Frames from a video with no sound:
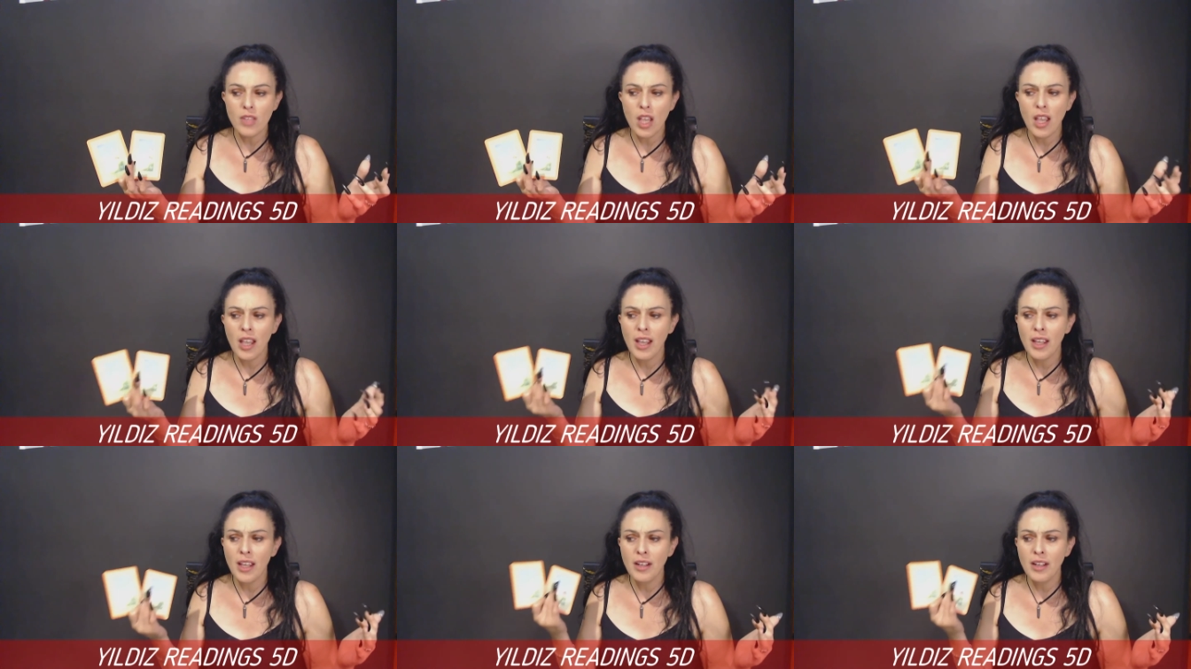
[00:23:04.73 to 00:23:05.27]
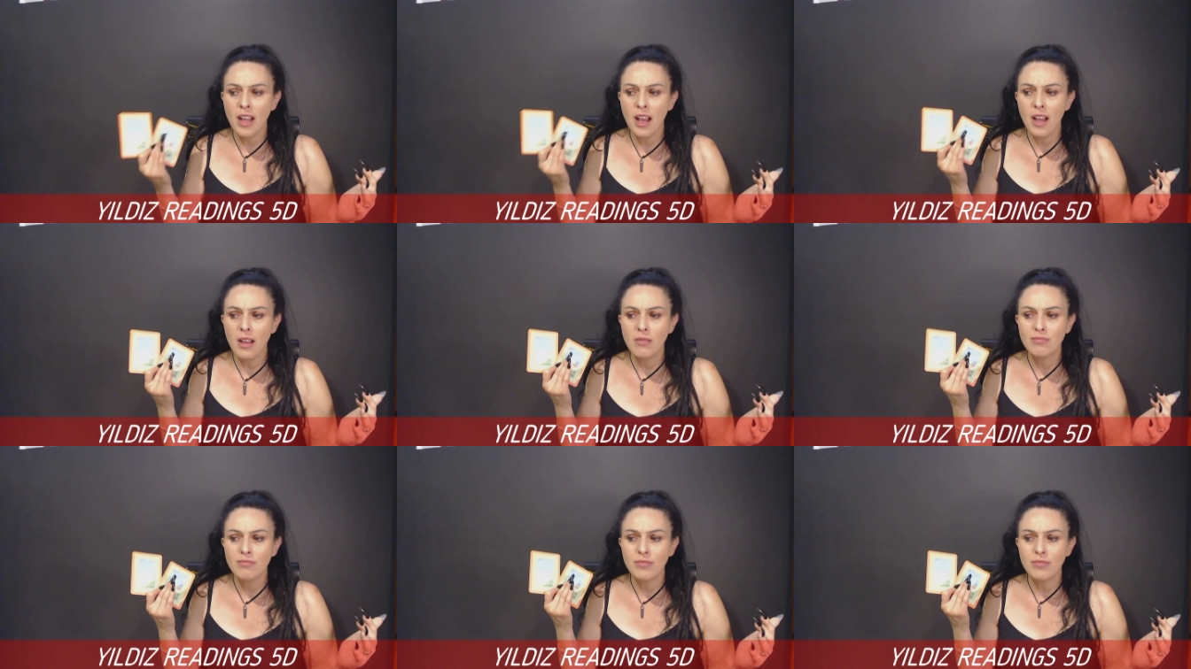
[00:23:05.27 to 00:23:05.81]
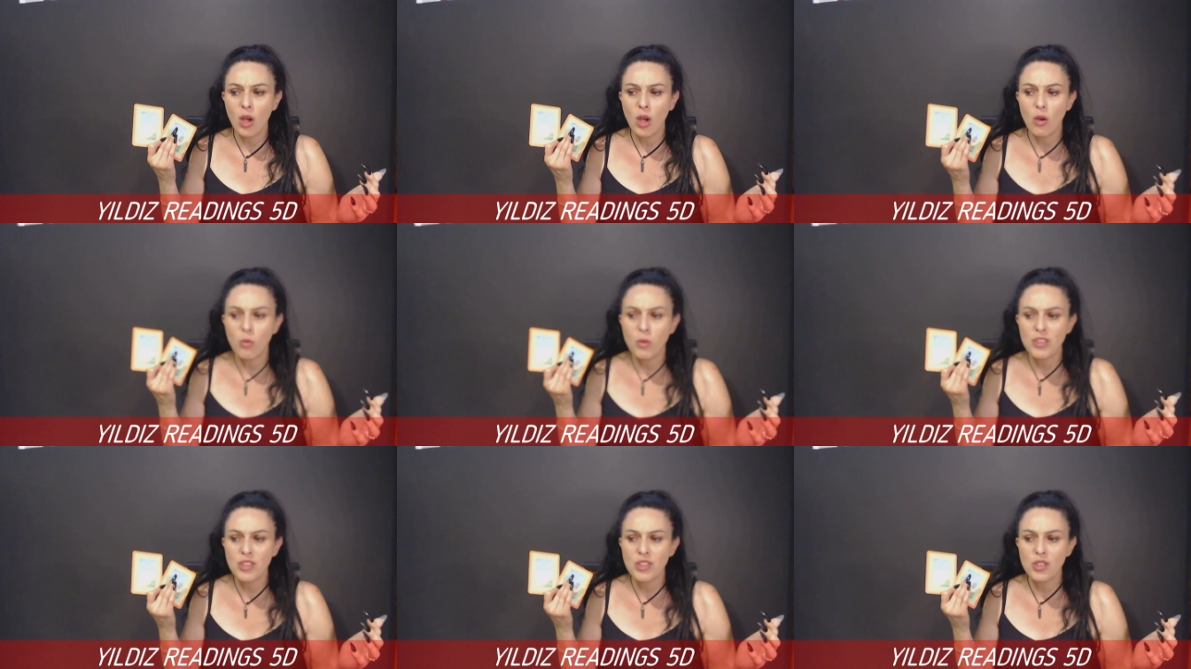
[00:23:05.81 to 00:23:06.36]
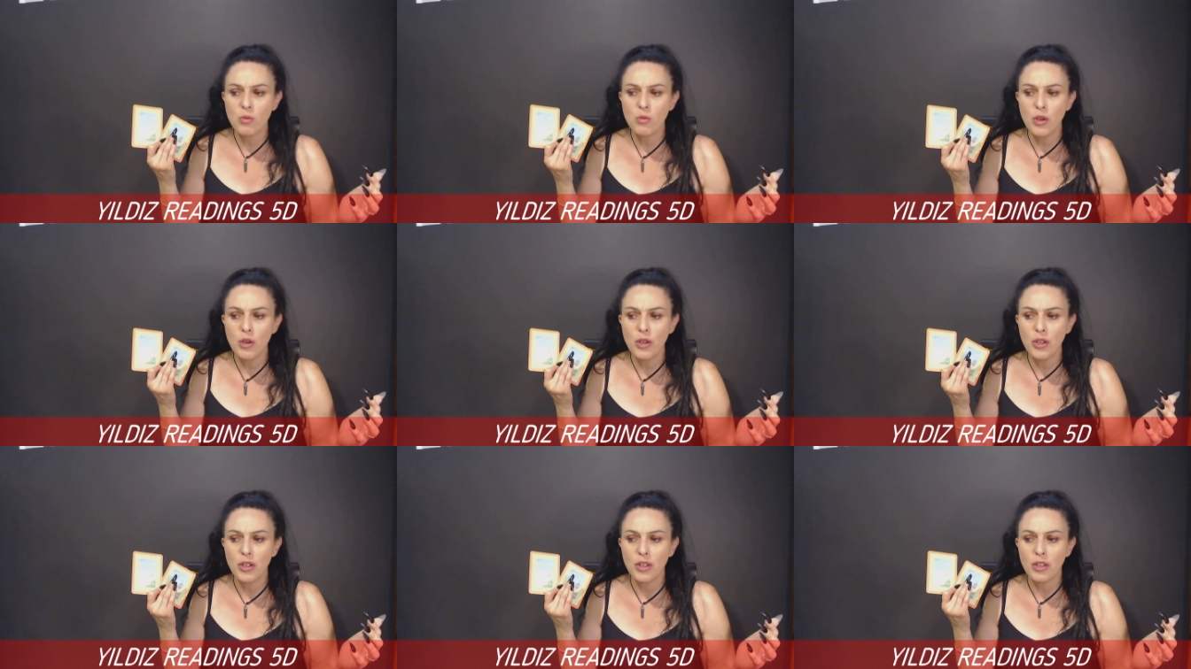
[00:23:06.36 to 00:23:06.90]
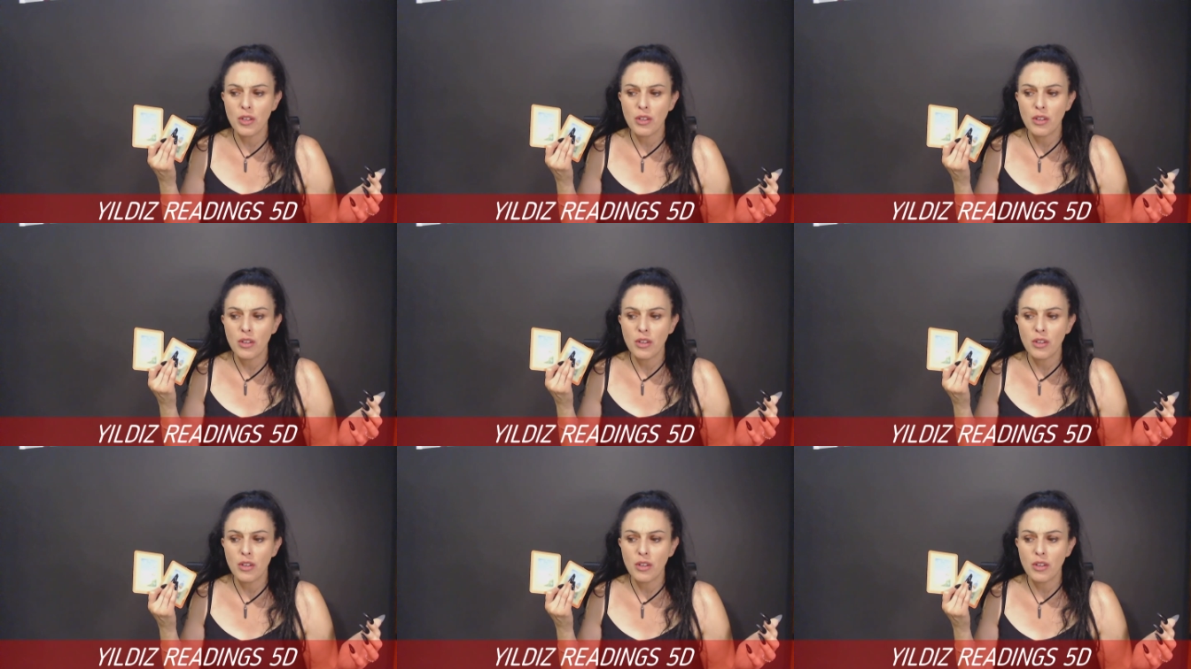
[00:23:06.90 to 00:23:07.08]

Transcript: And um, what's the word?